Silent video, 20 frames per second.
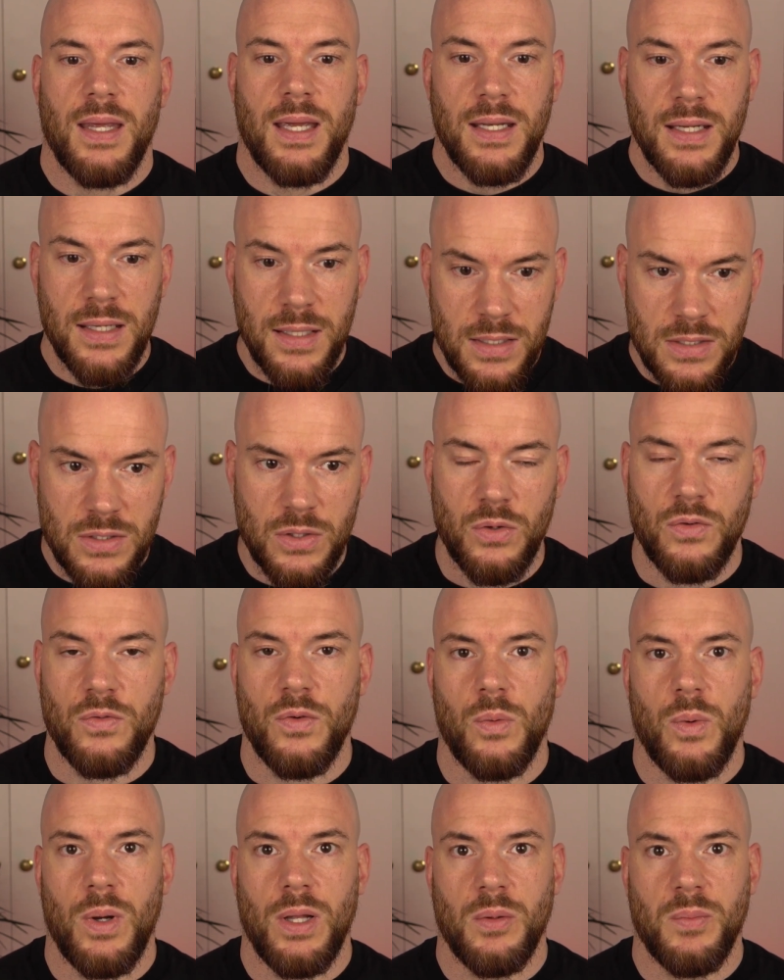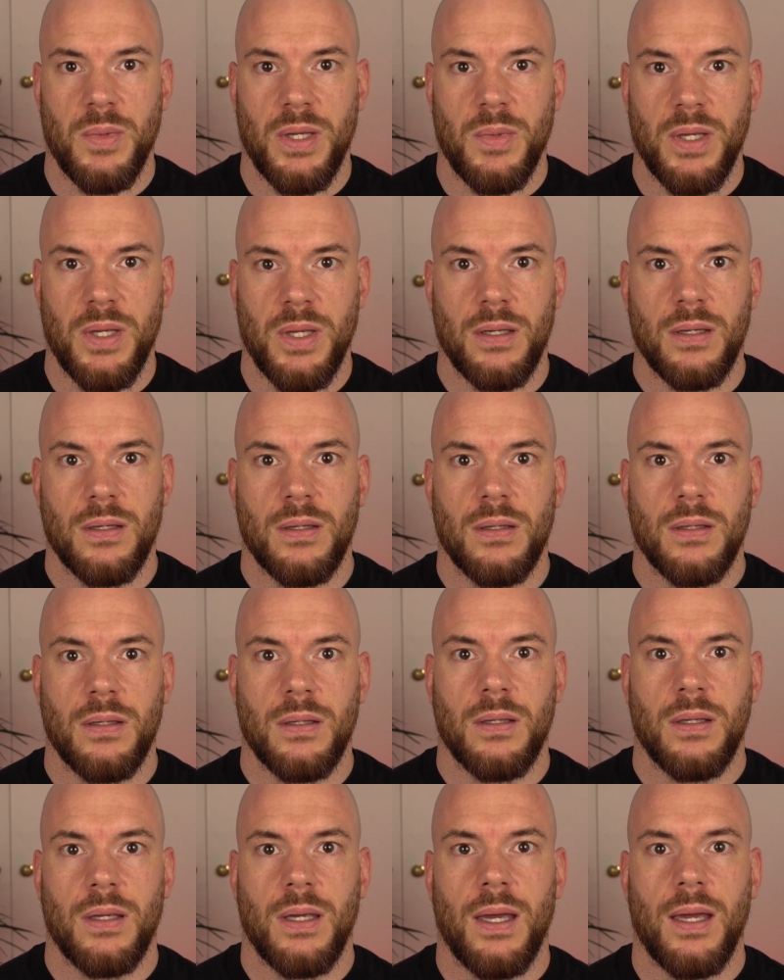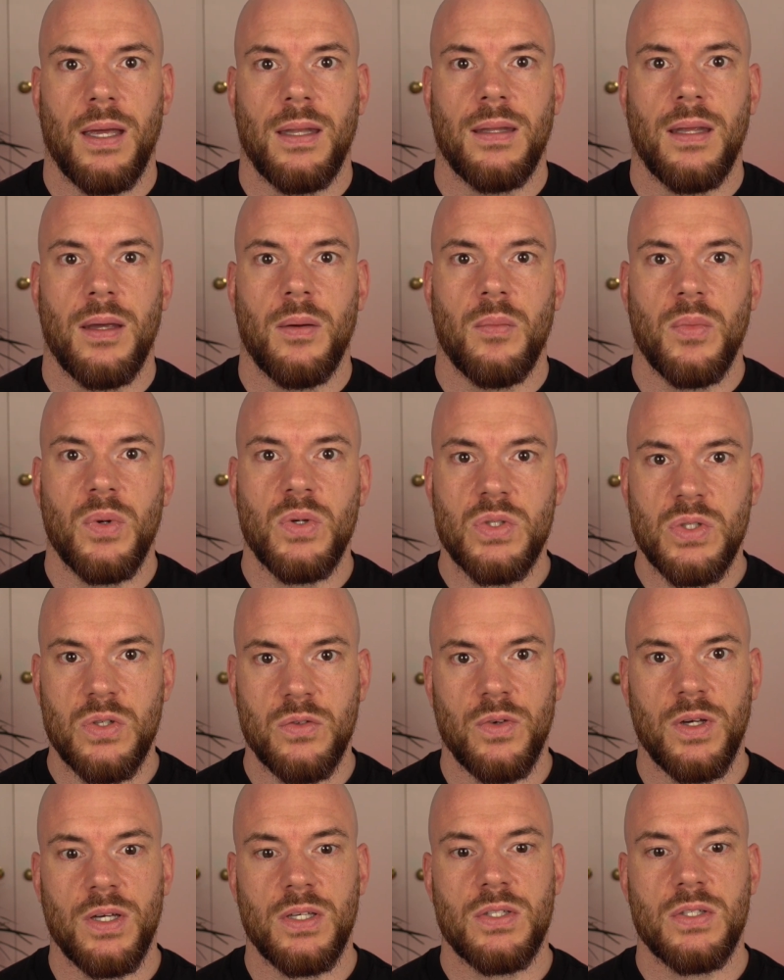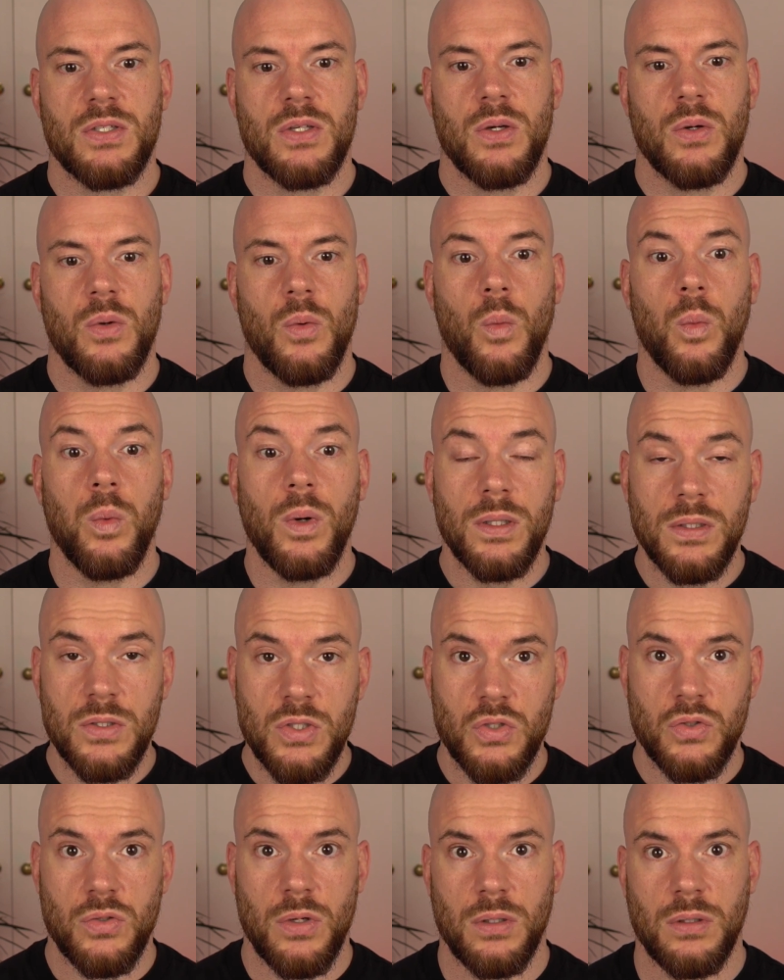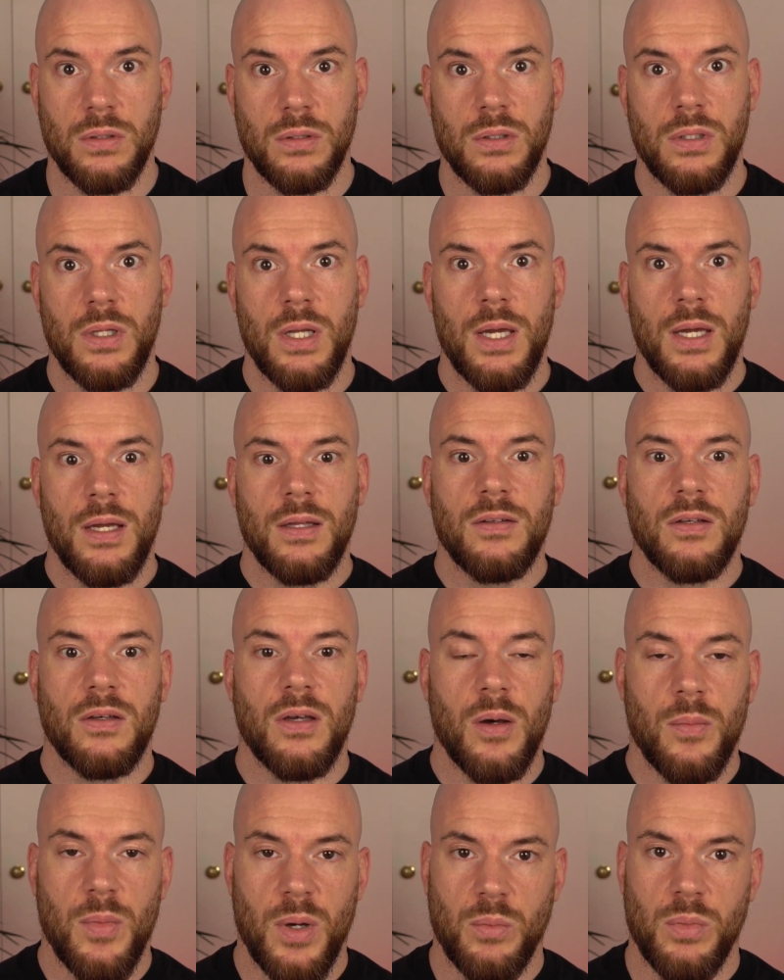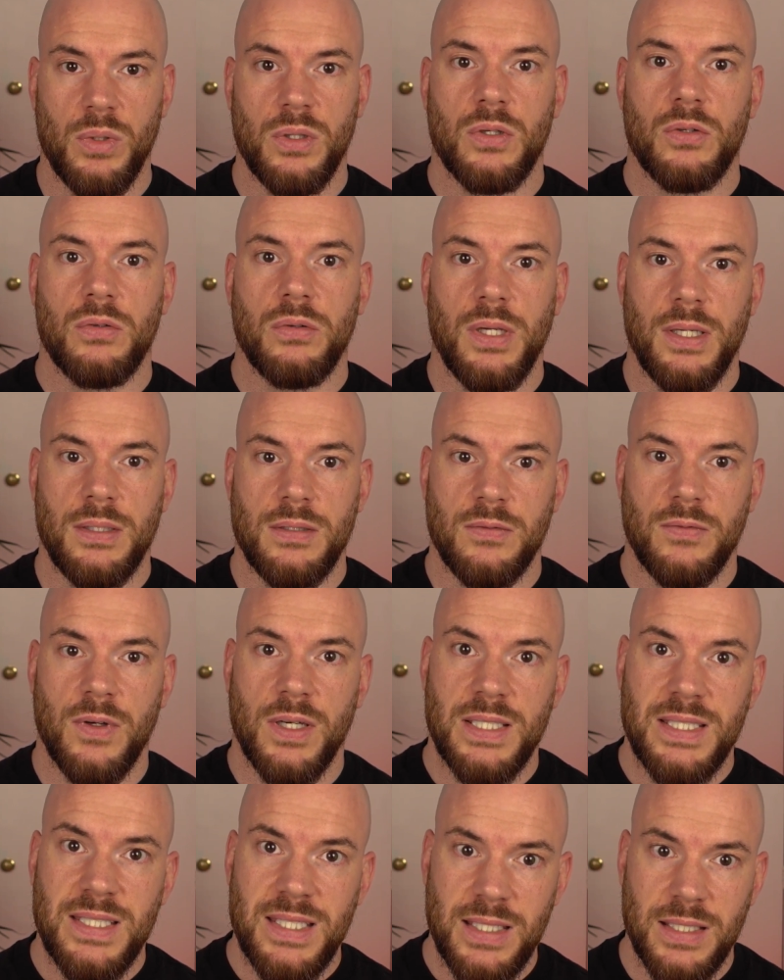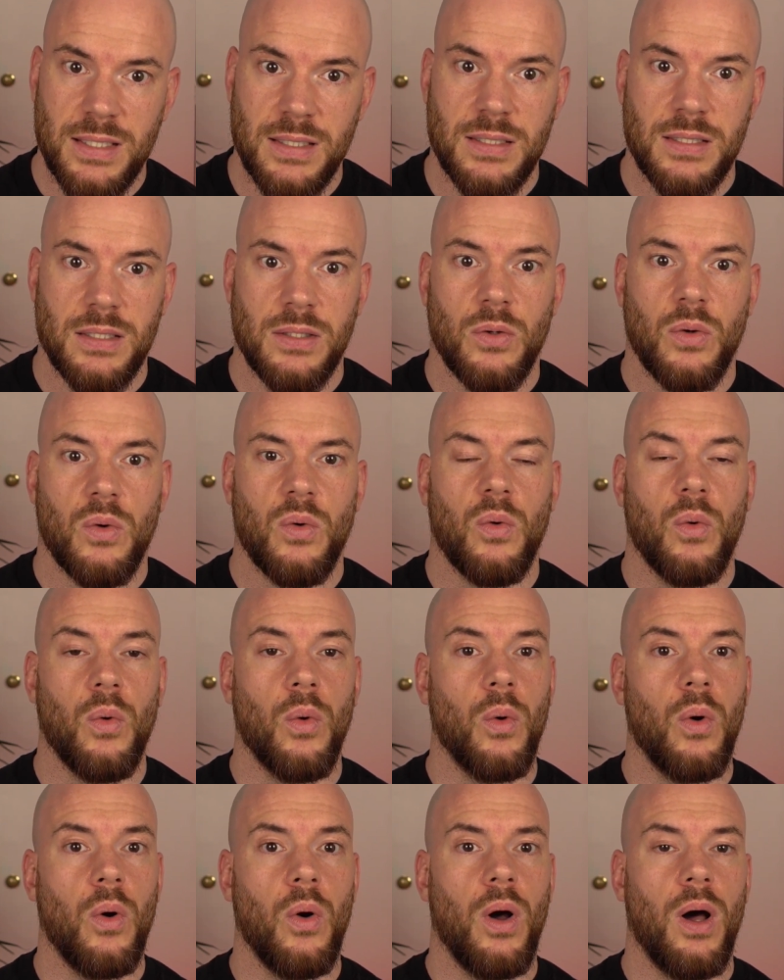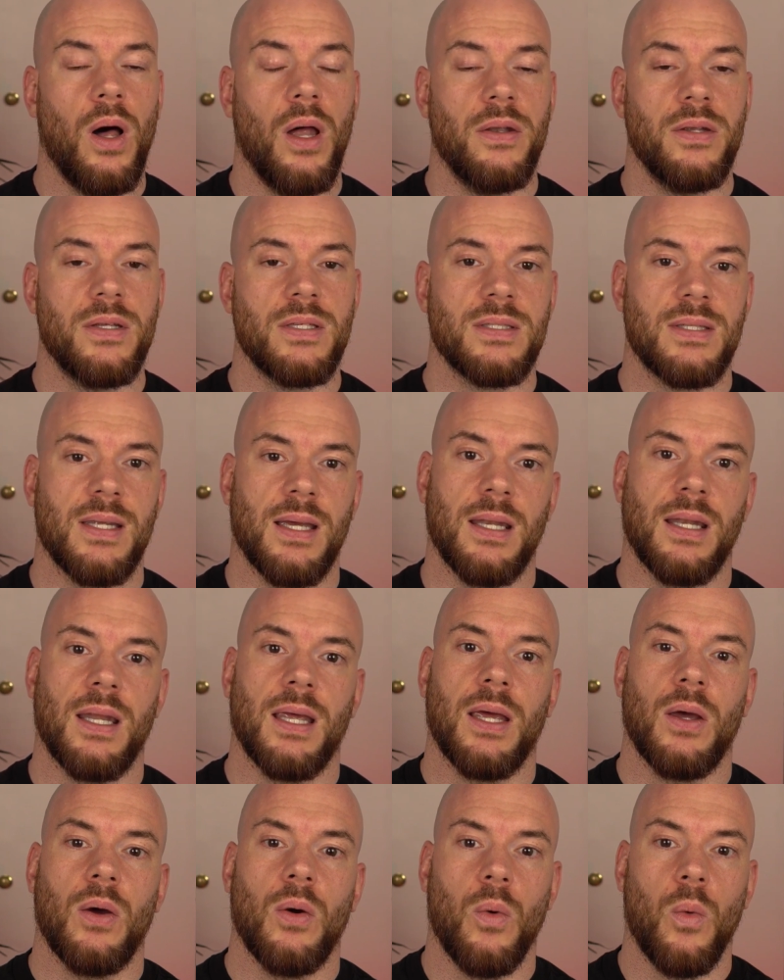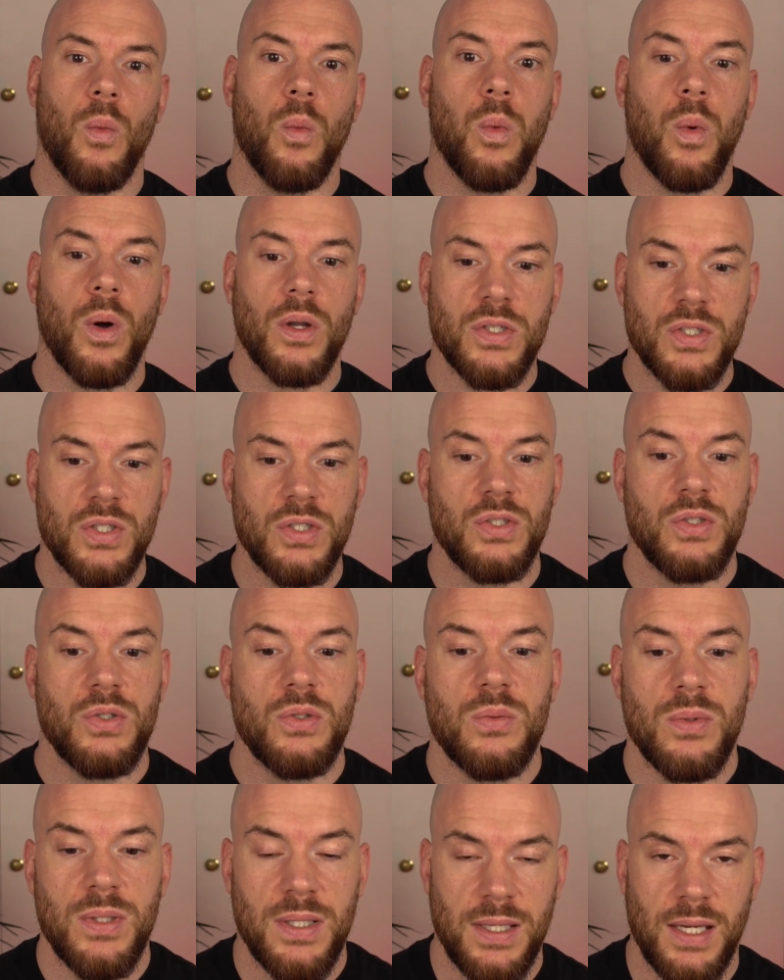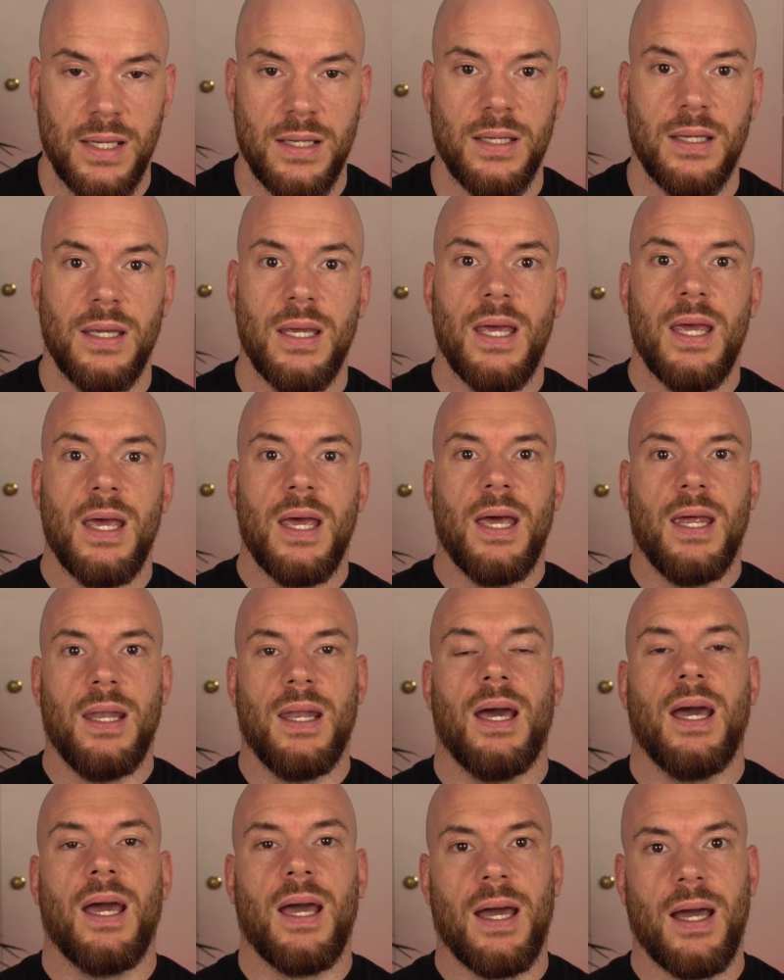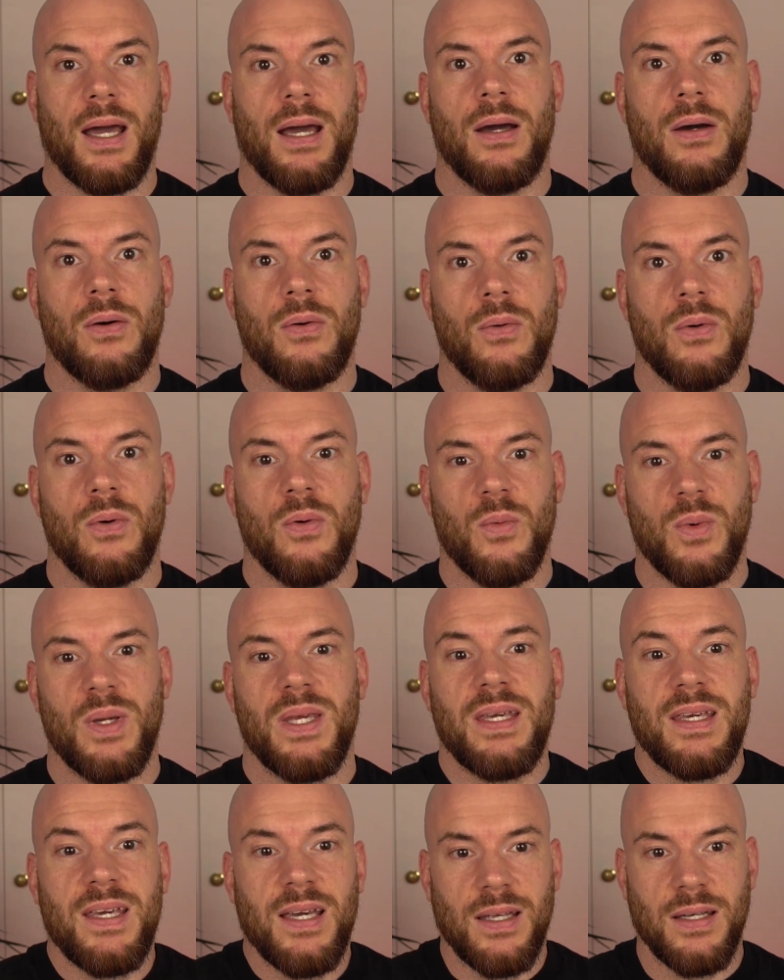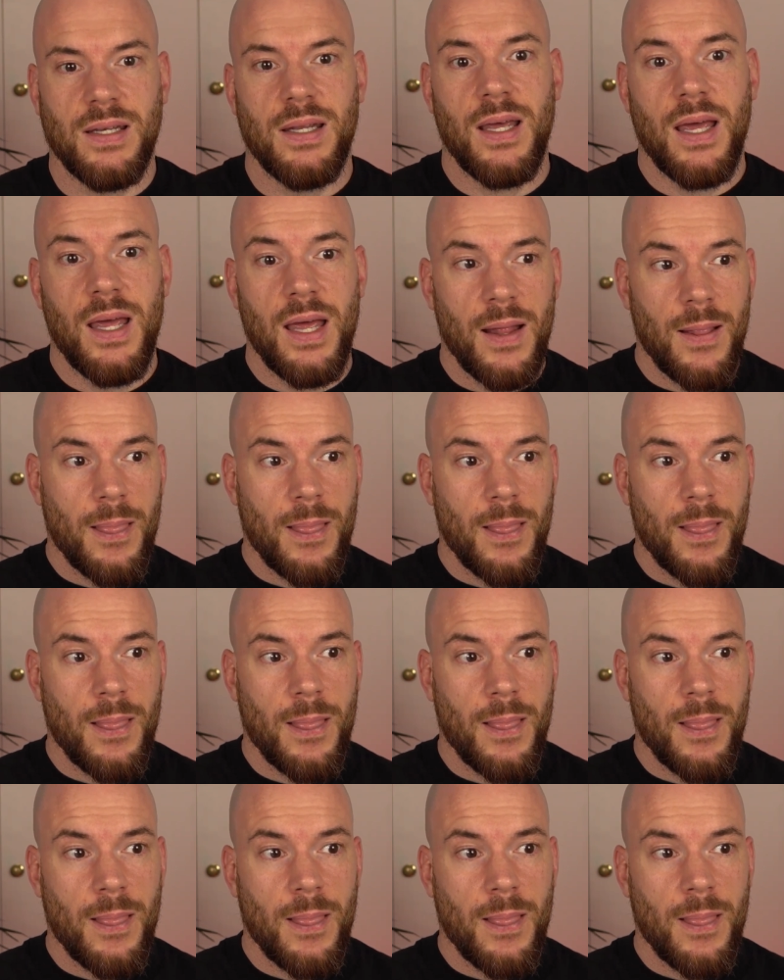that it is overwhelming, and that most of us will struggle to come up with creative ideas or understand what to do with the edit and how we can